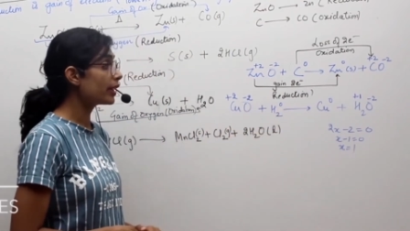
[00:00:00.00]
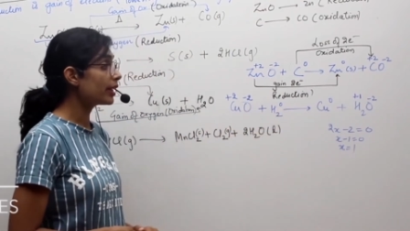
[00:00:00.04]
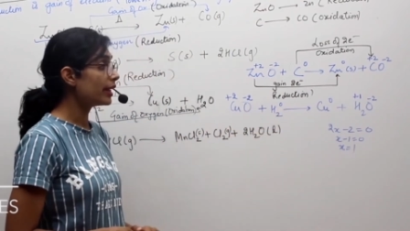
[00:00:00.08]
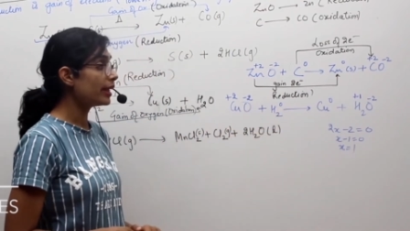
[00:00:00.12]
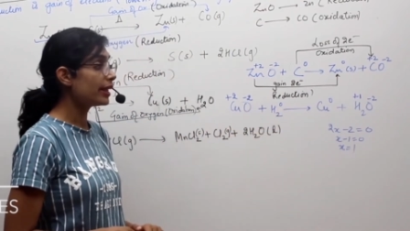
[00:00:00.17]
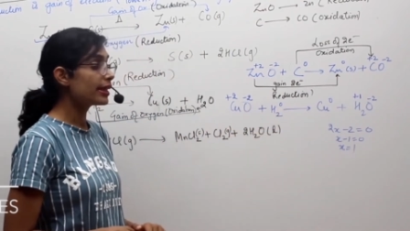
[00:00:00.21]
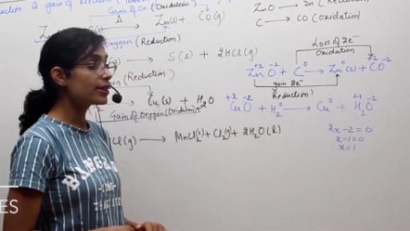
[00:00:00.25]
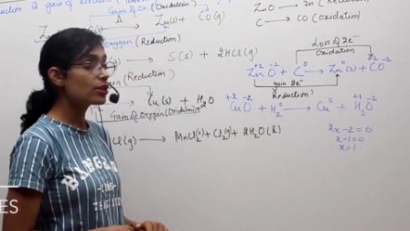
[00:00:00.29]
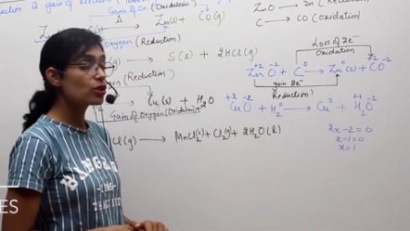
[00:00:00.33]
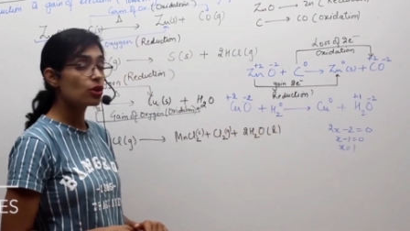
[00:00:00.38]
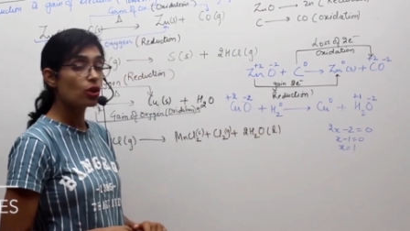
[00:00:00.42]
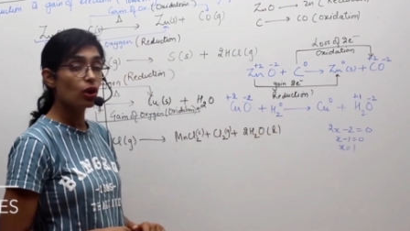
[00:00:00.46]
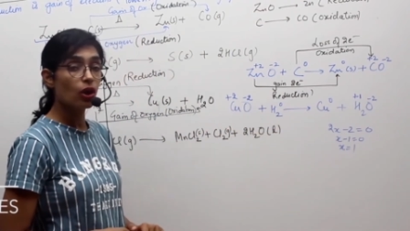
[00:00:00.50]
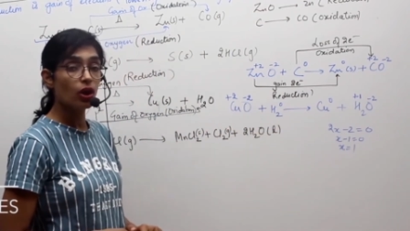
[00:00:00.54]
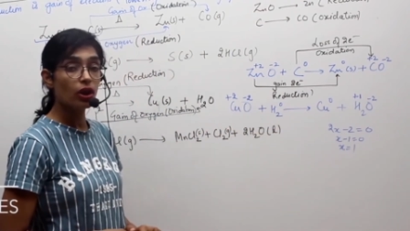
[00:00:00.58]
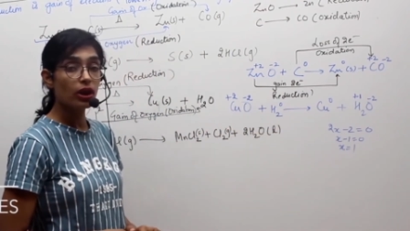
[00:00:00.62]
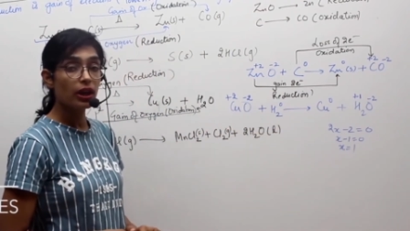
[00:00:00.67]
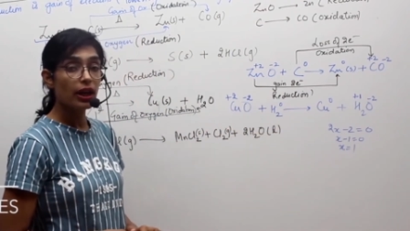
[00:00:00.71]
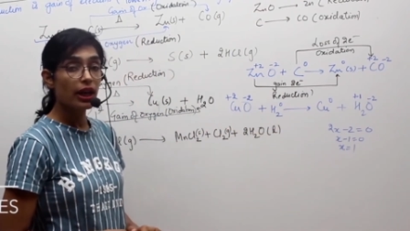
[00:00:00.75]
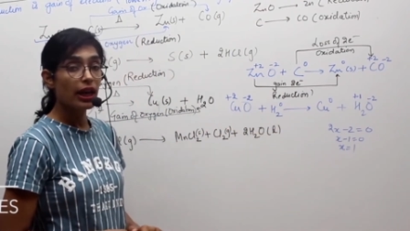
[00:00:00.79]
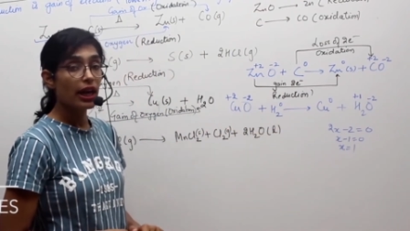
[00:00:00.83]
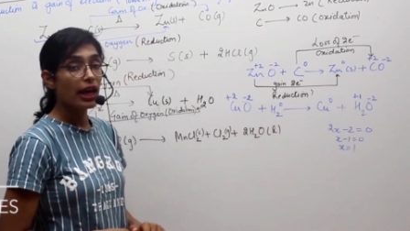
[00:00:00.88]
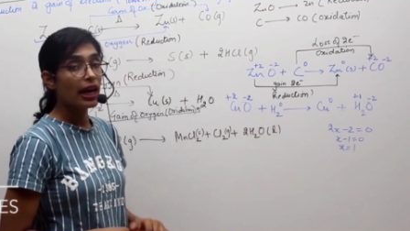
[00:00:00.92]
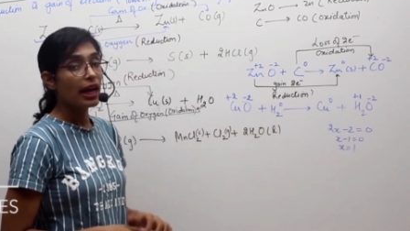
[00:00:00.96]
electron,
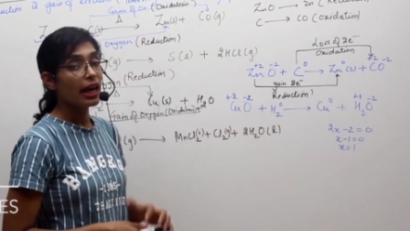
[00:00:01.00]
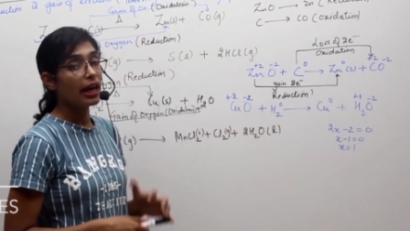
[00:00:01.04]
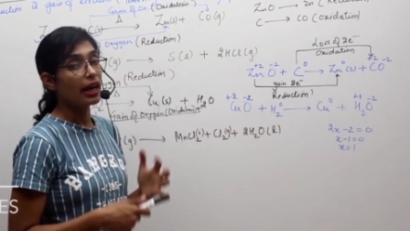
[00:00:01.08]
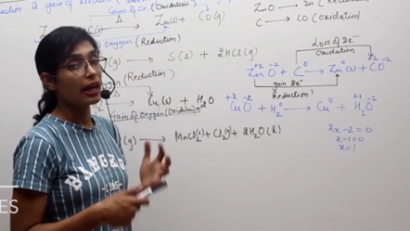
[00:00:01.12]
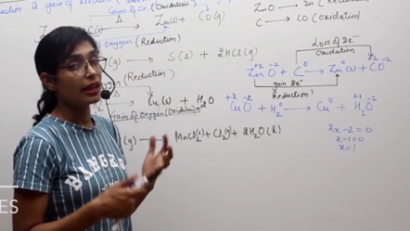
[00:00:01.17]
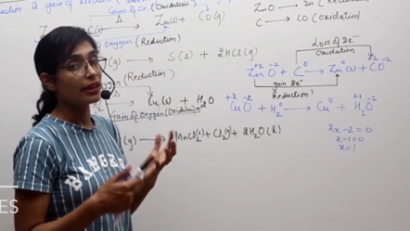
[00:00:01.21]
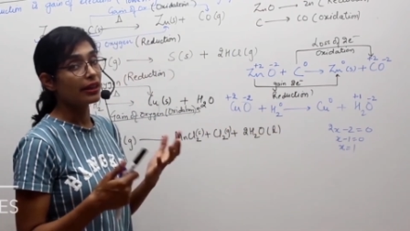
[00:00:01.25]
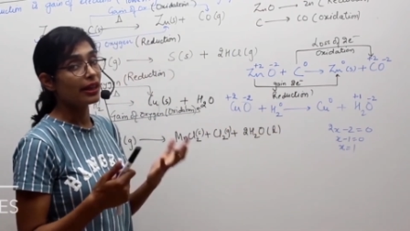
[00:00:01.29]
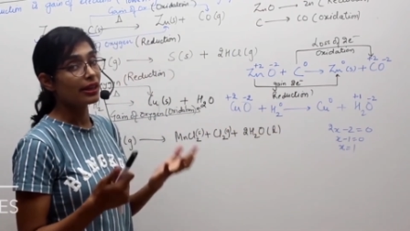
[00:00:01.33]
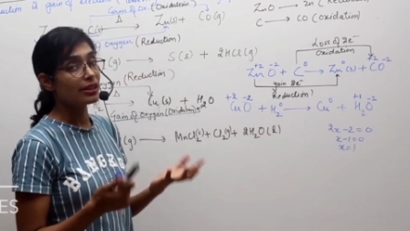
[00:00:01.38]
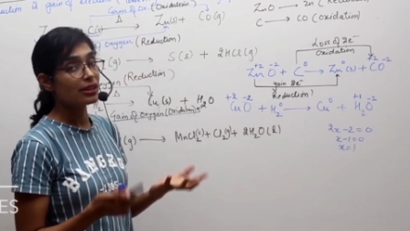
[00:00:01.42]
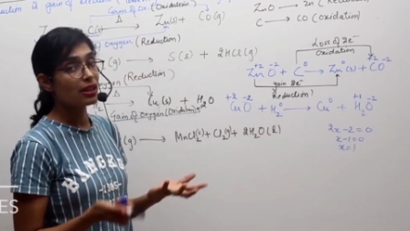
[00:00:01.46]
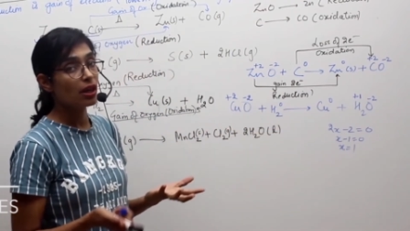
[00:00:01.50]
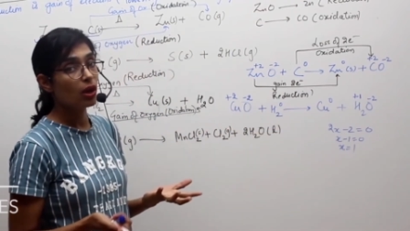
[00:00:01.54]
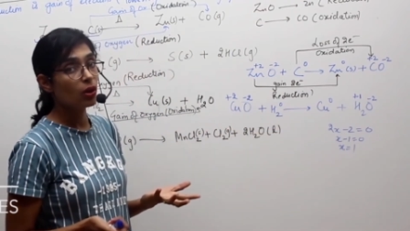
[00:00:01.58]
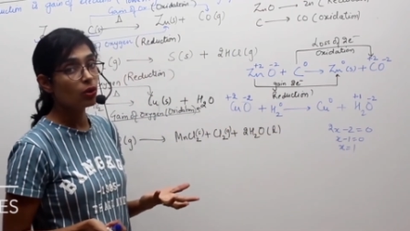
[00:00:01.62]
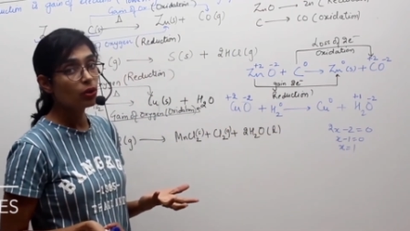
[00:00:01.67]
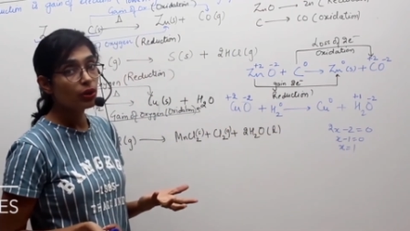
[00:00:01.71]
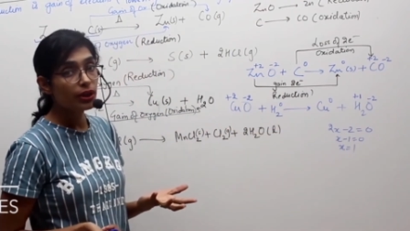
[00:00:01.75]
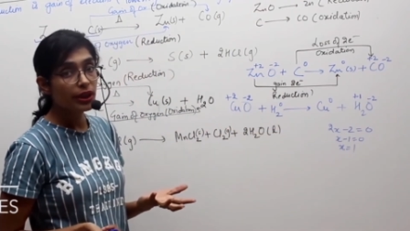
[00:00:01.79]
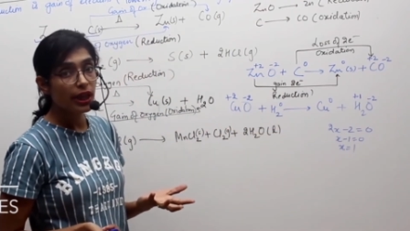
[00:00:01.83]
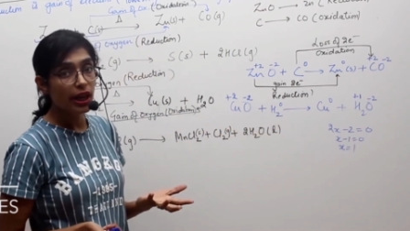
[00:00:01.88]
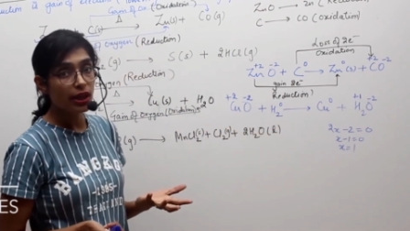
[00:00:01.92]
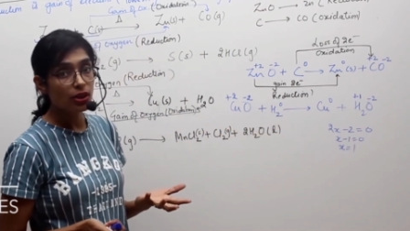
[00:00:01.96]
and that's how
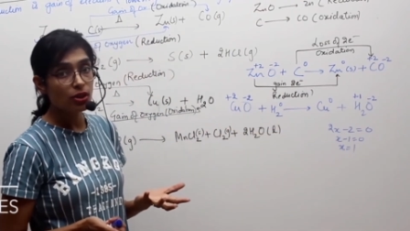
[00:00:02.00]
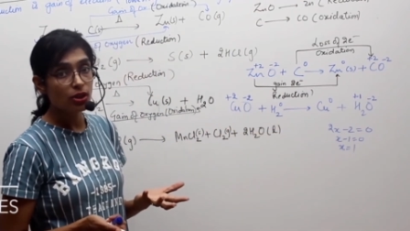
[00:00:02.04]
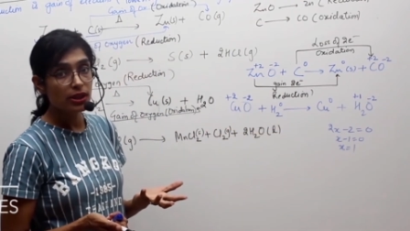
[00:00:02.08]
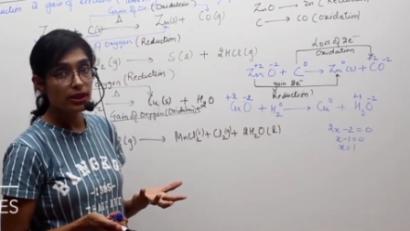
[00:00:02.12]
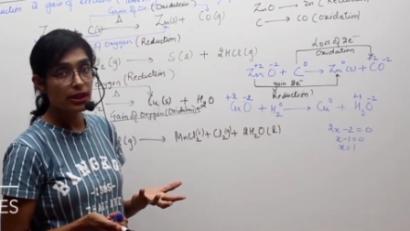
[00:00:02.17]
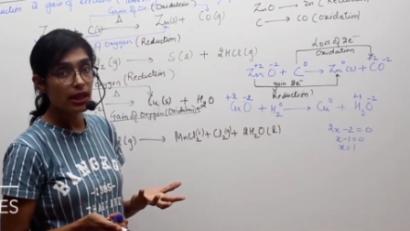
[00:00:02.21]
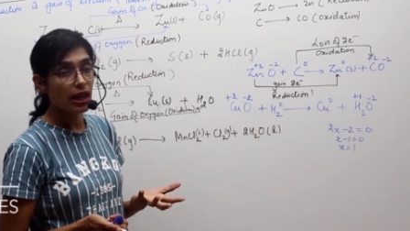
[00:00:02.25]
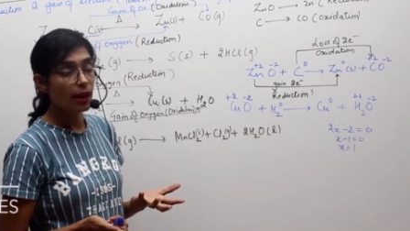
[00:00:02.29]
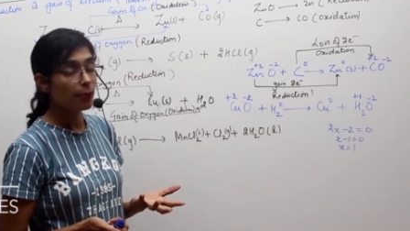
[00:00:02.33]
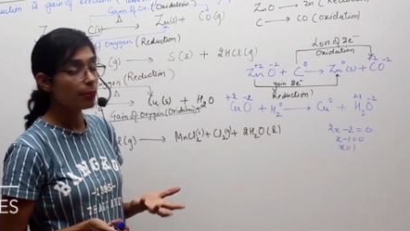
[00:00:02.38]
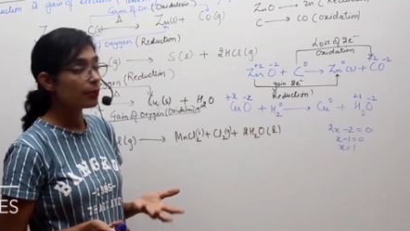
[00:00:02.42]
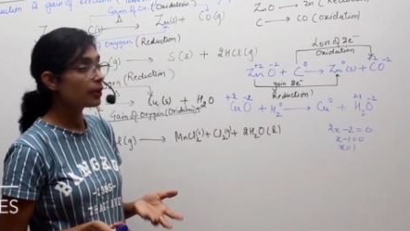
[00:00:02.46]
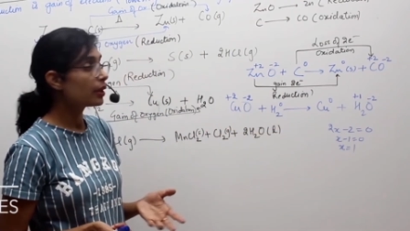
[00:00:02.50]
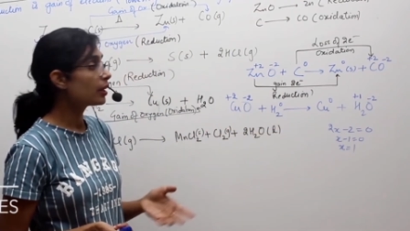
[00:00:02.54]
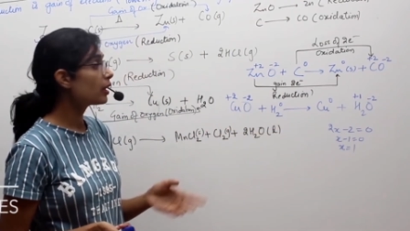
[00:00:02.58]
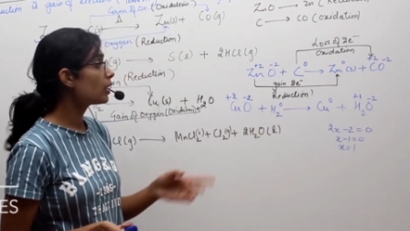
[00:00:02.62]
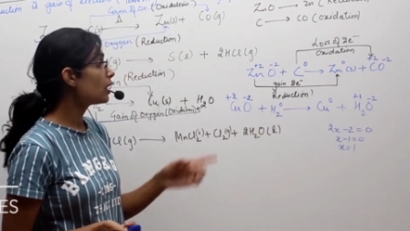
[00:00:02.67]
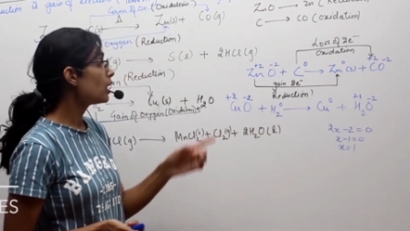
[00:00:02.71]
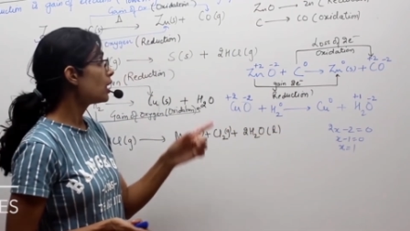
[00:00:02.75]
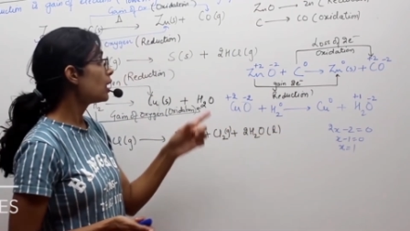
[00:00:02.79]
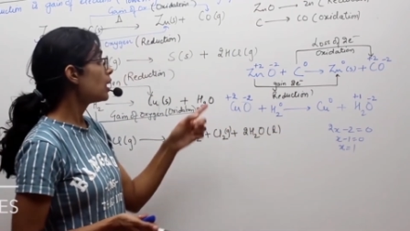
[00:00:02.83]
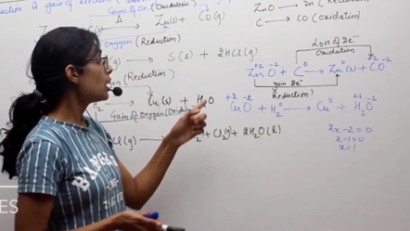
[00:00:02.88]
the reaction is happening.